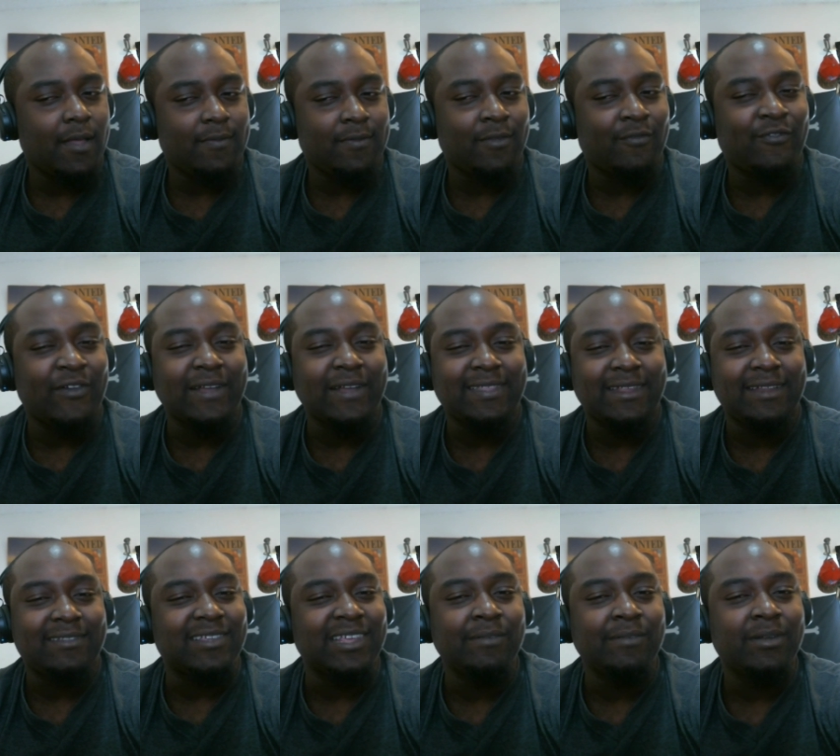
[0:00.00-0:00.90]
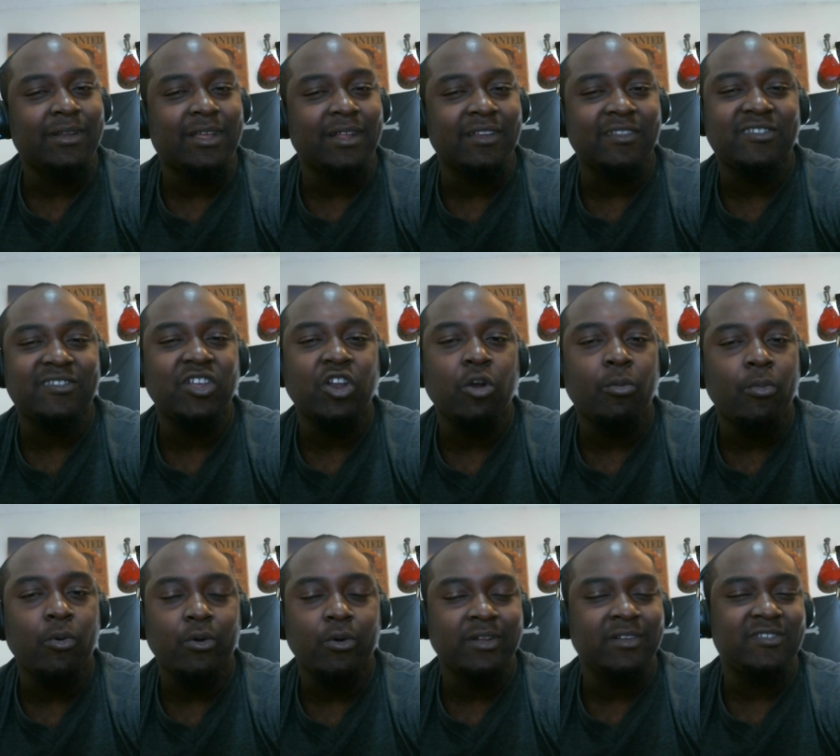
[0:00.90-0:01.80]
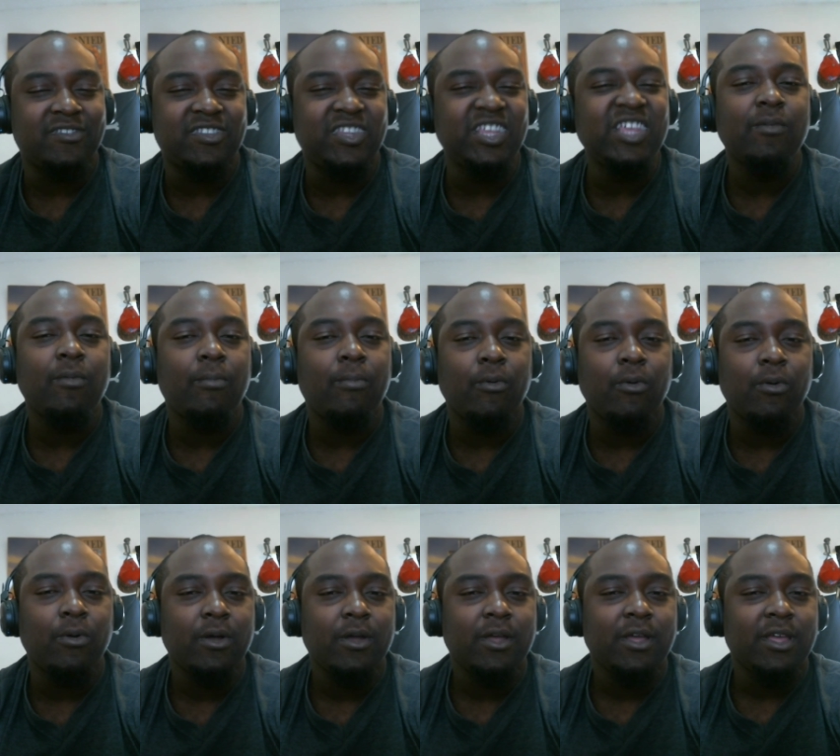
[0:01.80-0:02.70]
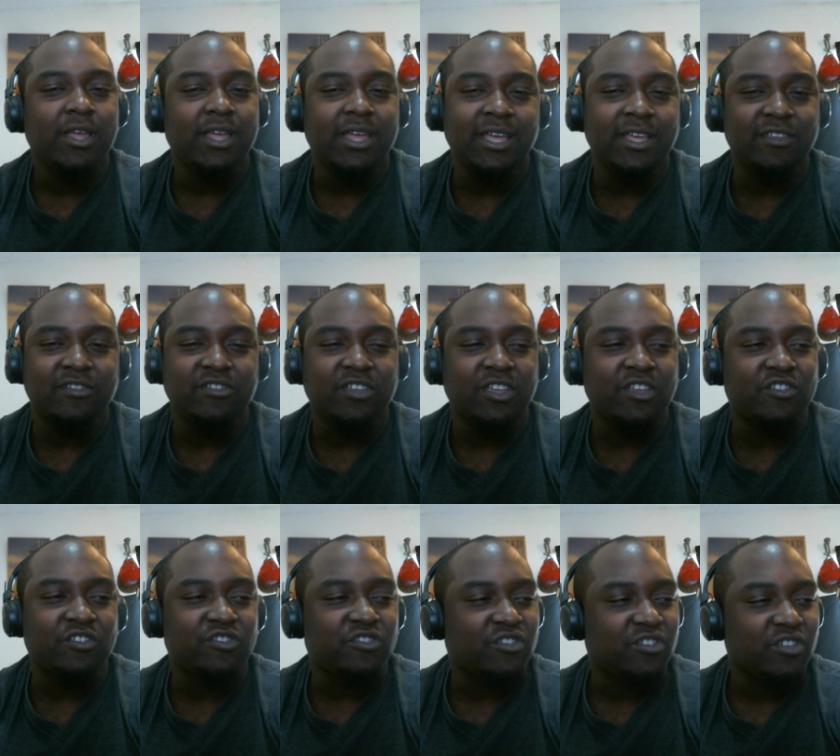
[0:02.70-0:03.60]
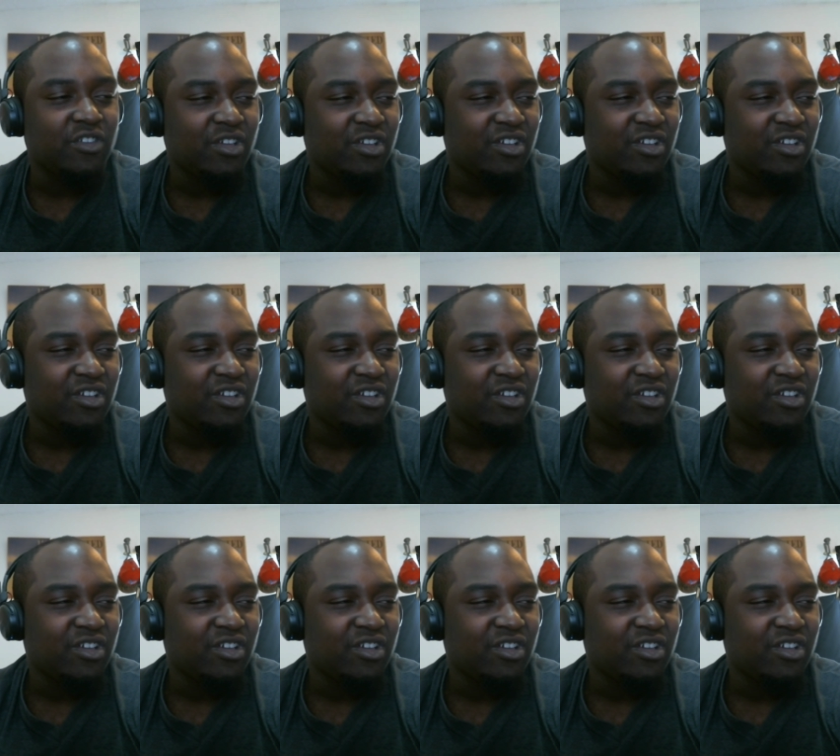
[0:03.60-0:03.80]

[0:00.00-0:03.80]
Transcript: the fact that it's even considerable, conceivable, is is